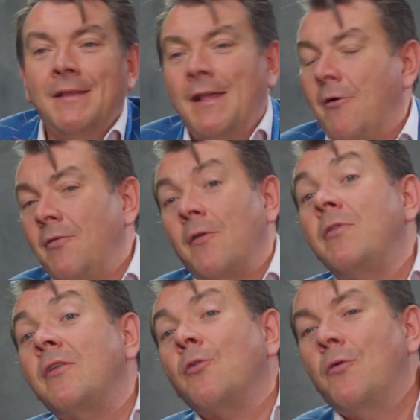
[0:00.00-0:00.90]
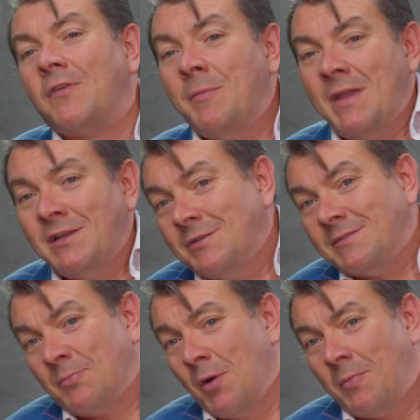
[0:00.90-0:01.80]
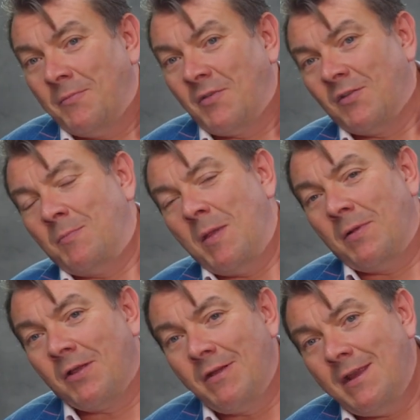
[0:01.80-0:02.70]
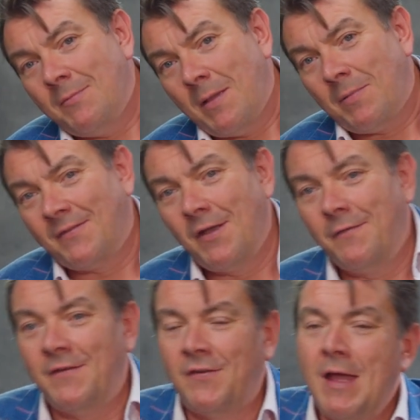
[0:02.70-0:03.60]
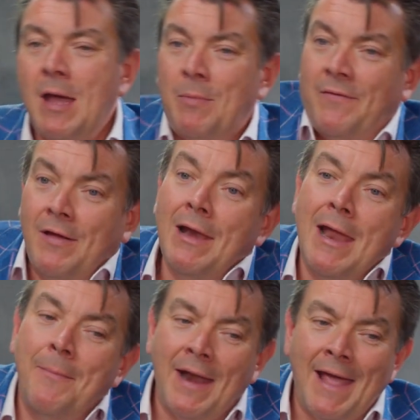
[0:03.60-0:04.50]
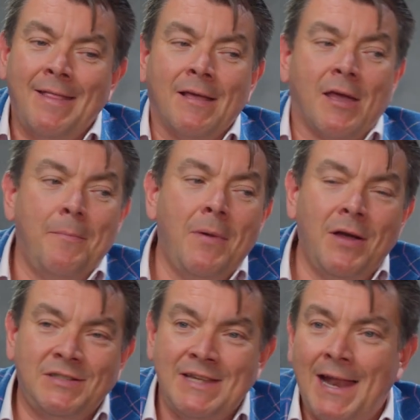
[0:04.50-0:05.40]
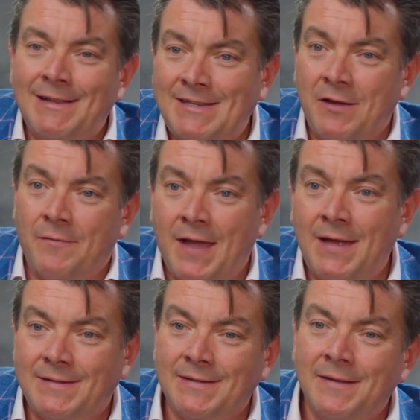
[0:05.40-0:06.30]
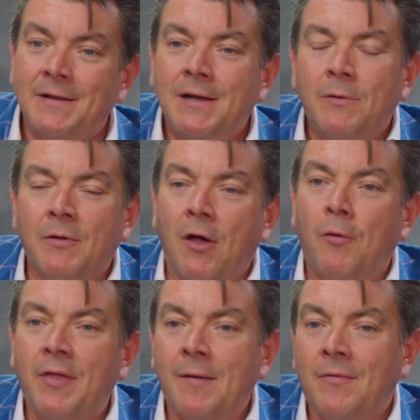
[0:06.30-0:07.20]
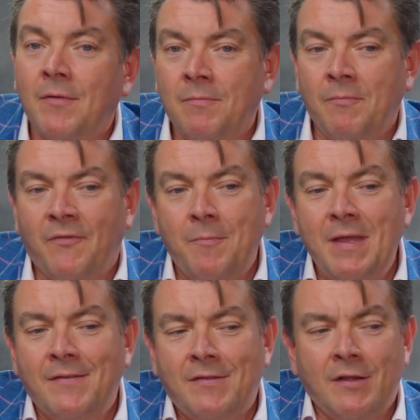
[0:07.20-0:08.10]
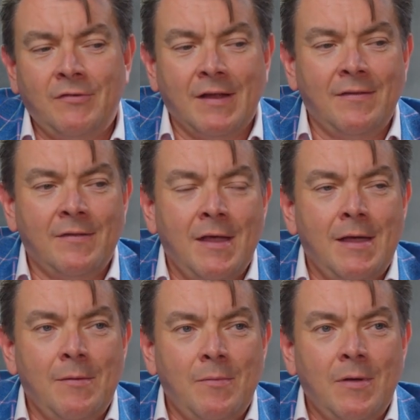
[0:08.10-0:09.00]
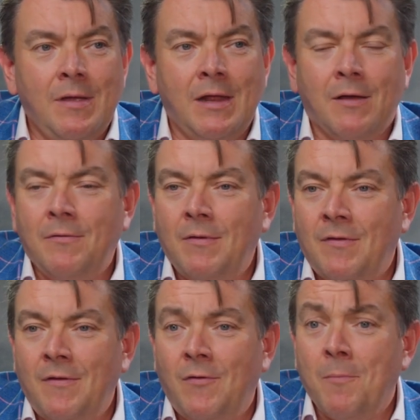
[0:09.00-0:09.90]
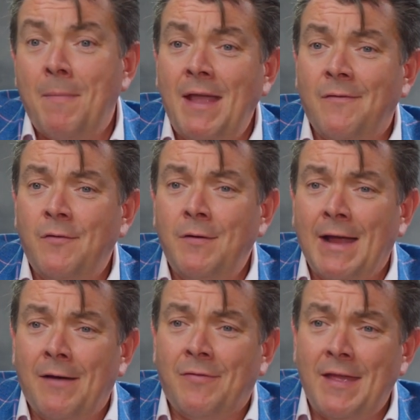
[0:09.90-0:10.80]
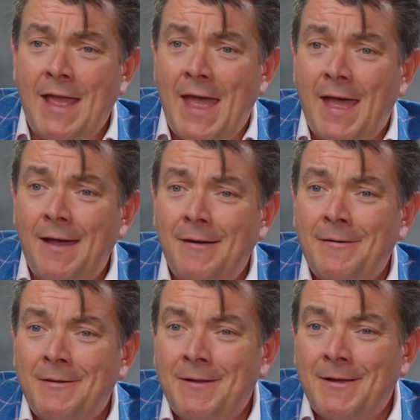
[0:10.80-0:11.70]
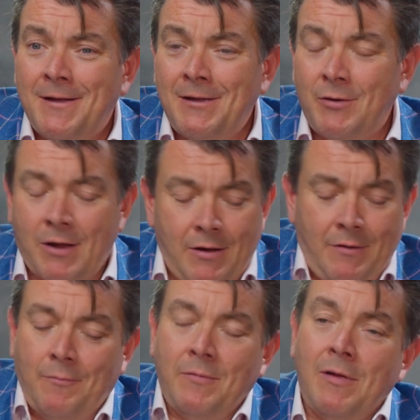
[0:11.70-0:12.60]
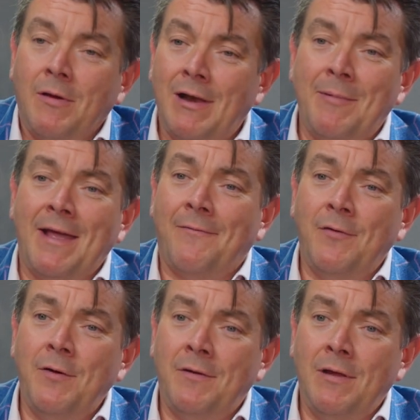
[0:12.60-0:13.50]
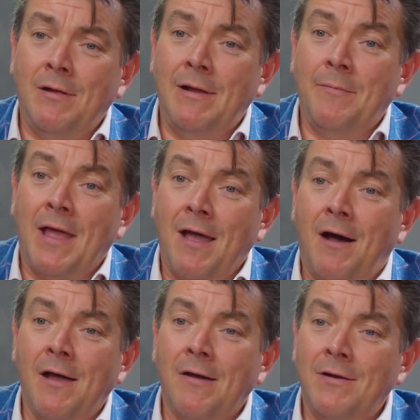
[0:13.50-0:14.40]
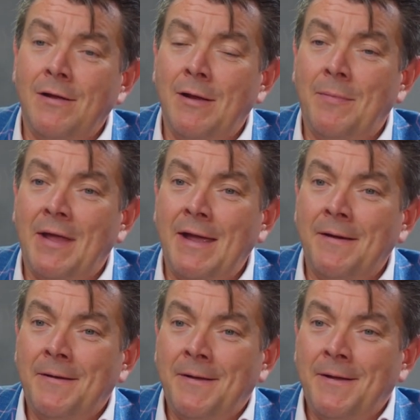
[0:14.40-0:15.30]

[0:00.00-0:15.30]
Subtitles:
and there's always going to be issues and problems because people are greedy and people are selfish. But if you eliminate the commerciality of it, well, the whole thing for me, Star Trek is if you can make food out of thin air, you eliminate food, you eliminate hunger, and you eliminate